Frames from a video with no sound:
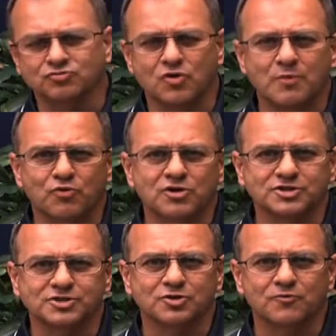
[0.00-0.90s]

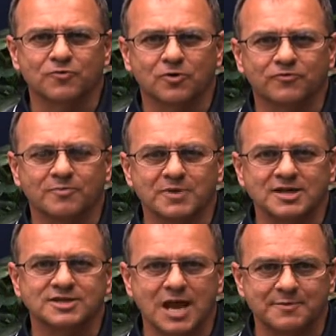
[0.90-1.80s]
draperies and so forth from
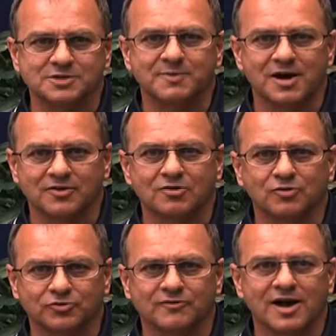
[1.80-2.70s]
being damaged by the
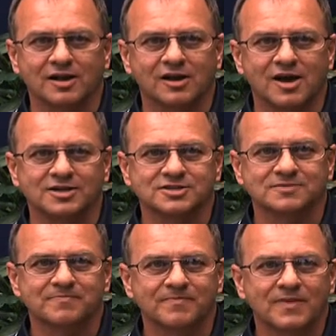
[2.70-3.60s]
ultraviolet lights.